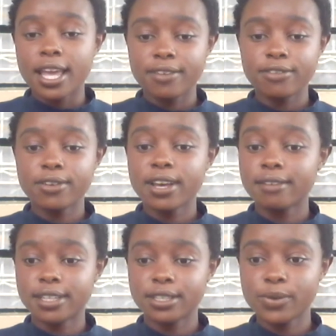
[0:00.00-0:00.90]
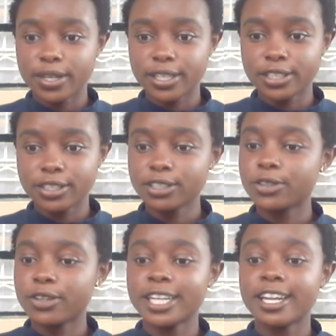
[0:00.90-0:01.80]
If you have any
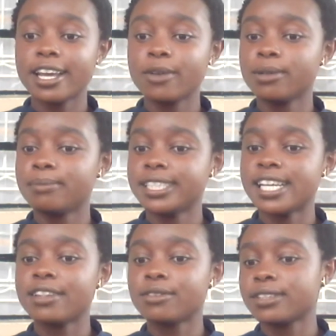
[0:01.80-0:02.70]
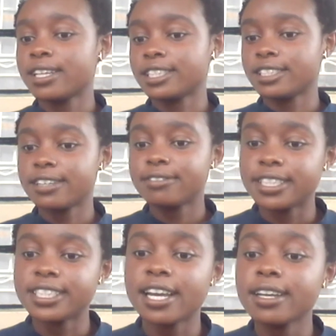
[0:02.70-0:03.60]
questions, Q&A will be done through the chat
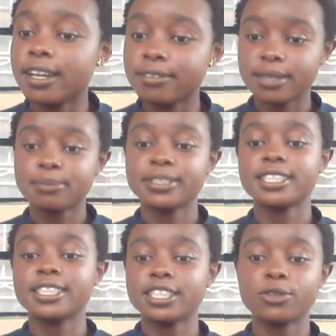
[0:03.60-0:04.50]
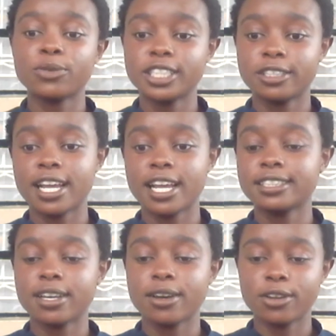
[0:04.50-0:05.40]
feature after presentation where she'll
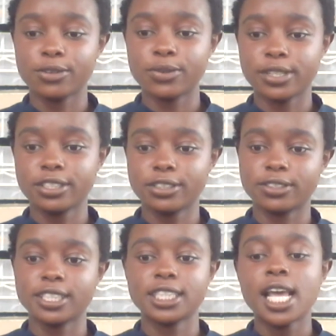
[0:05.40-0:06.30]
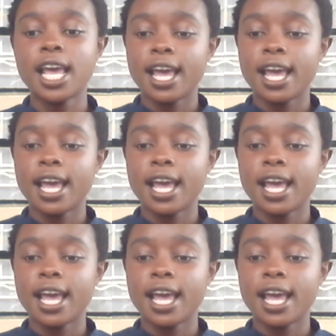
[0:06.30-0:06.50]
answer all your questions.